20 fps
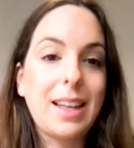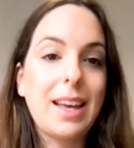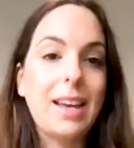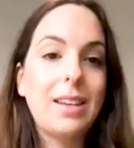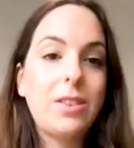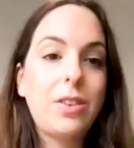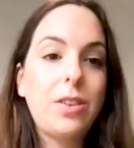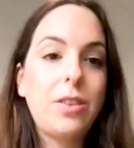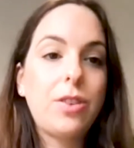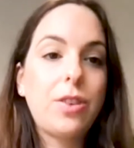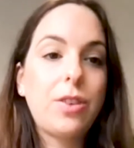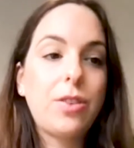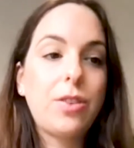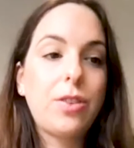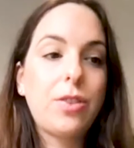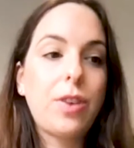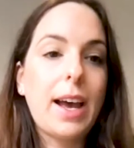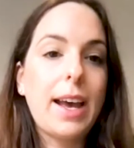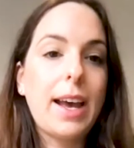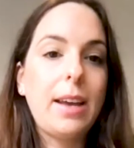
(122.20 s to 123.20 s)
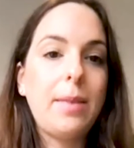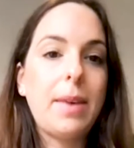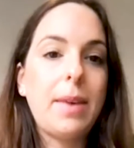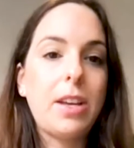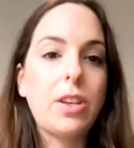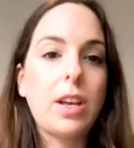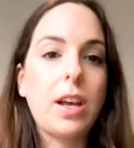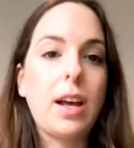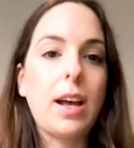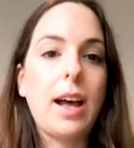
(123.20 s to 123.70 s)
to try and
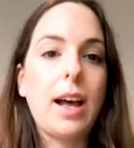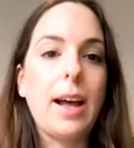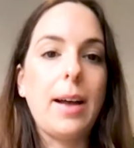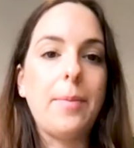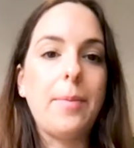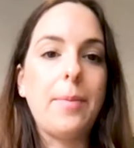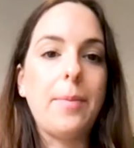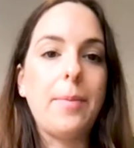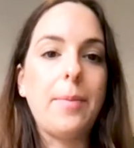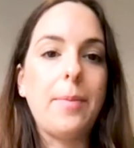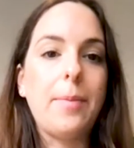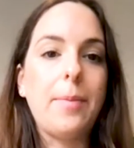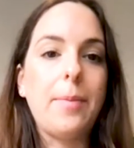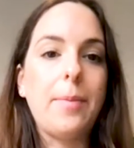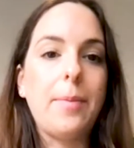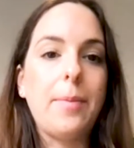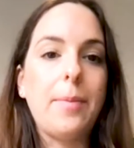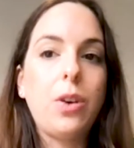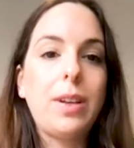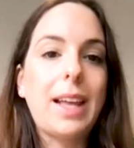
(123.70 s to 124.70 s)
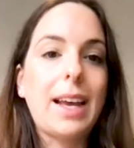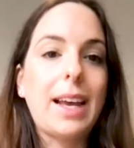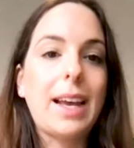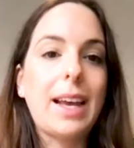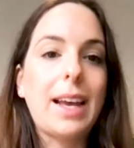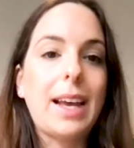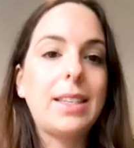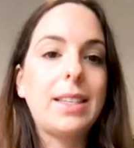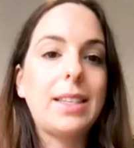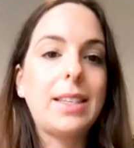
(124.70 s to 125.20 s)
measure neural
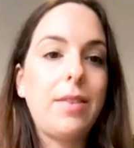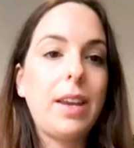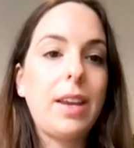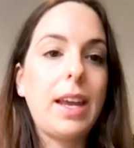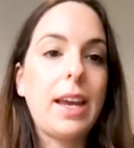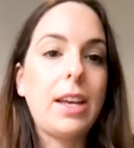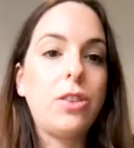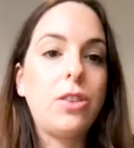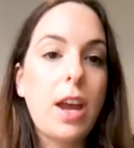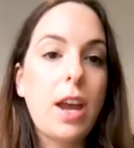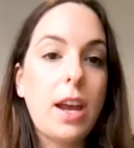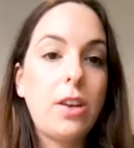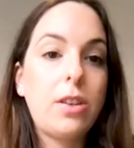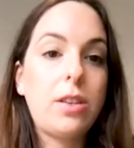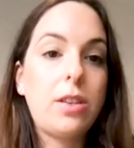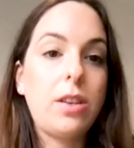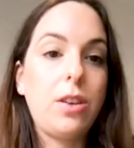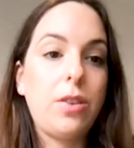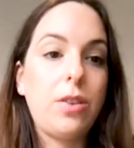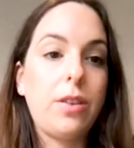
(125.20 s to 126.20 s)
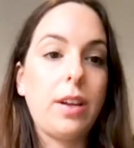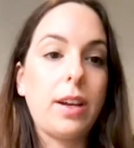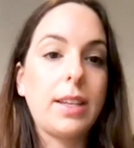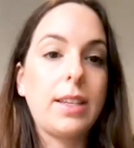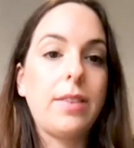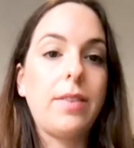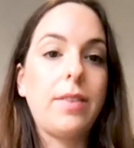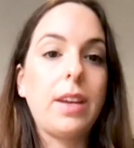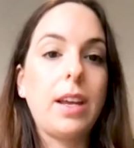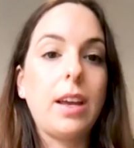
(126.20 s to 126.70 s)
activity and changes in neural
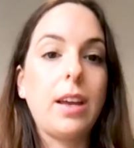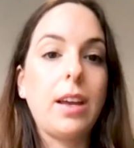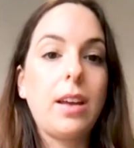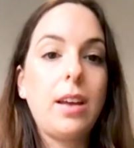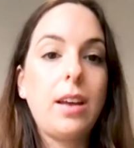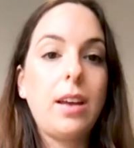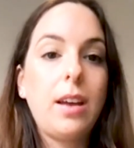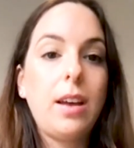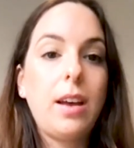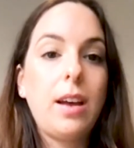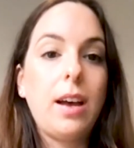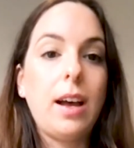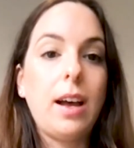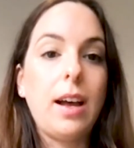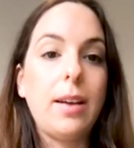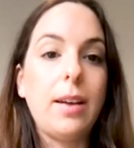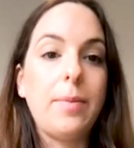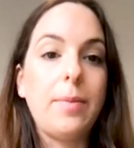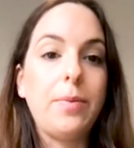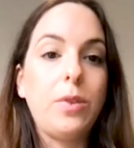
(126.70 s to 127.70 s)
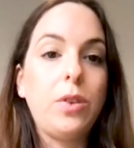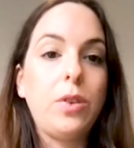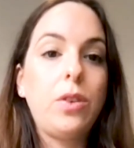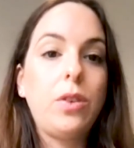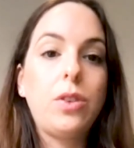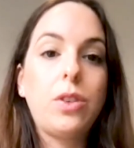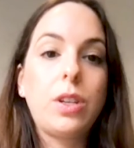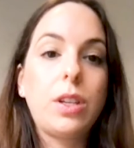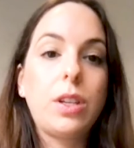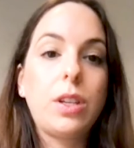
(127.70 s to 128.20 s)
activity,
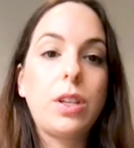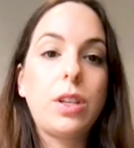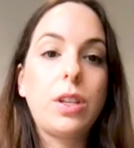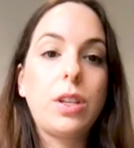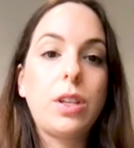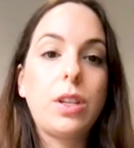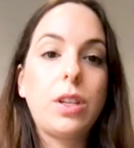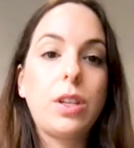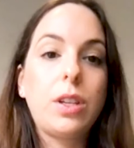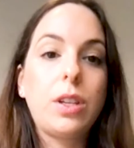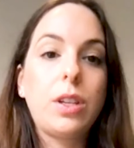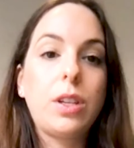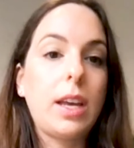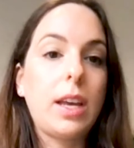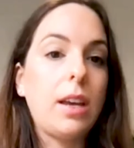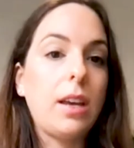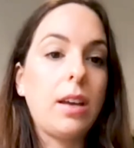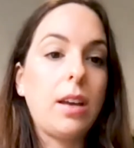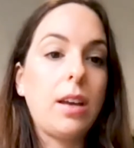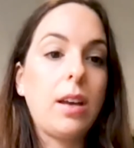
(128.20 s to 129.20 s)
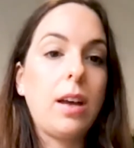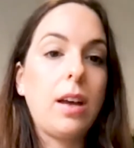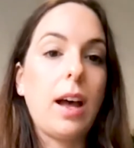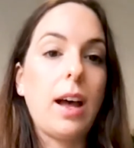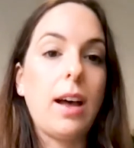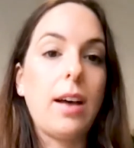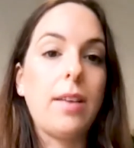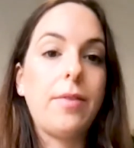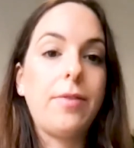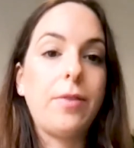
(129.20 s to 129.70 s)
usually
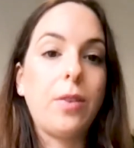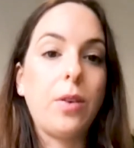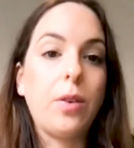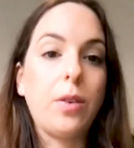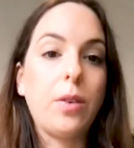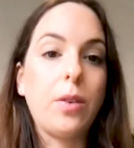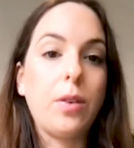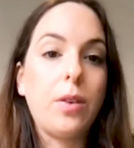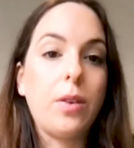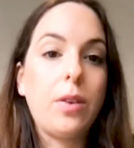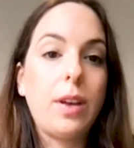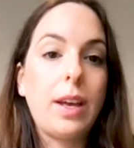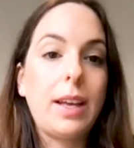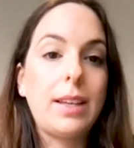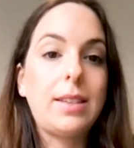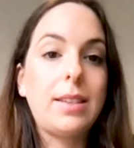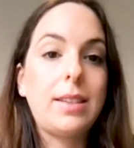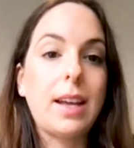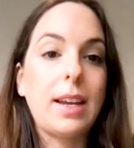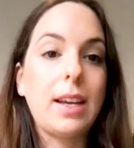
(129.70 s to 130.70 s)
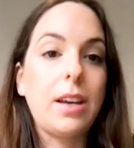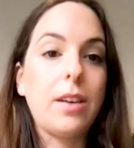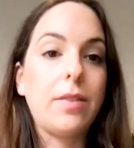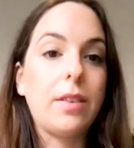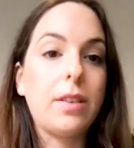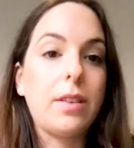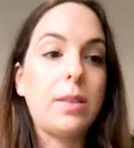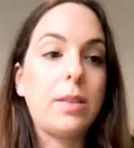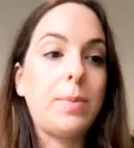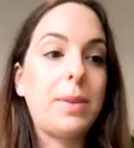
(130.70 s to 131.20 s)
for a study of
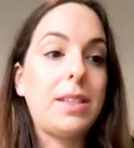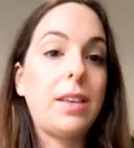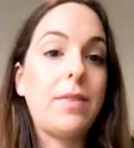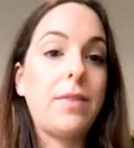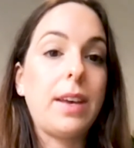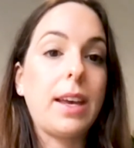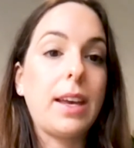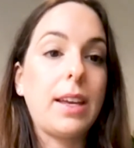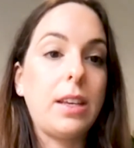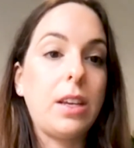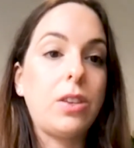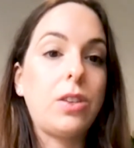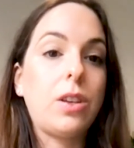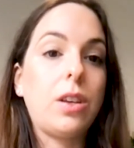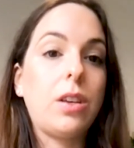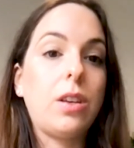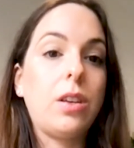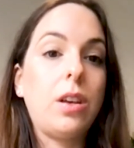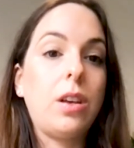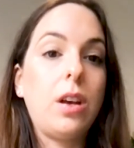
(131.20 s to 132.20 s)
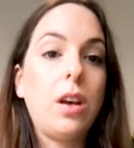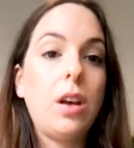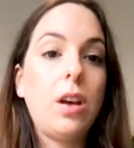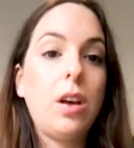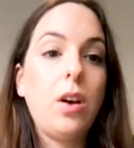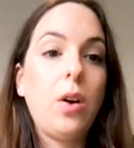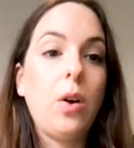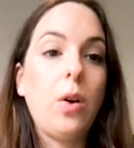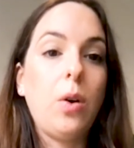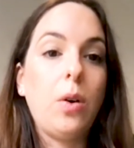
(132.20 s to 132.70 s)
a specific condition,
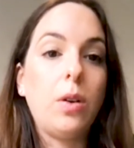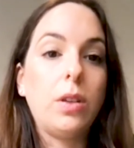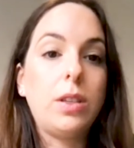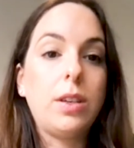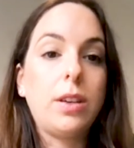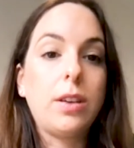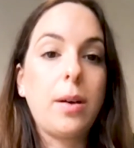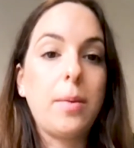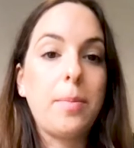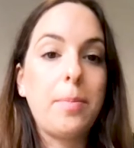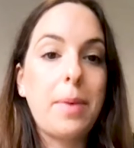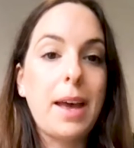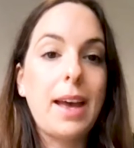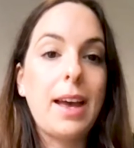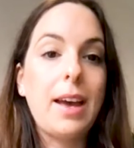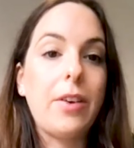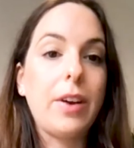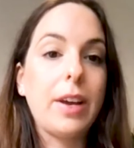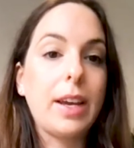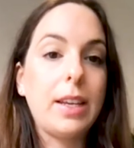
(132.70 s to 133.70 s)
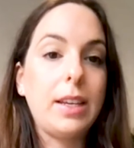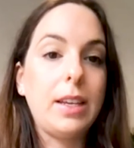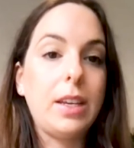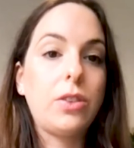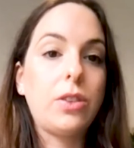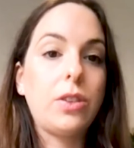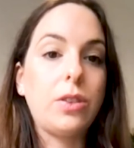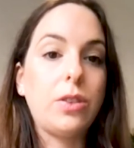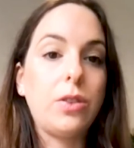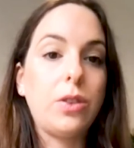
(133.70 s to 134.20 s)
or to compare a
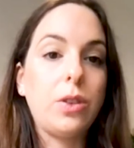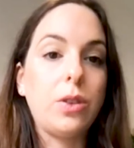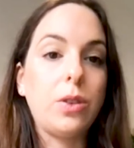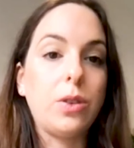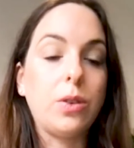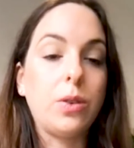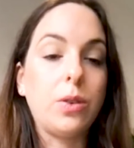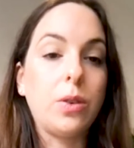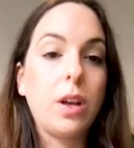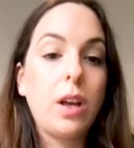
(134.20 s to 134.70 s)
condition to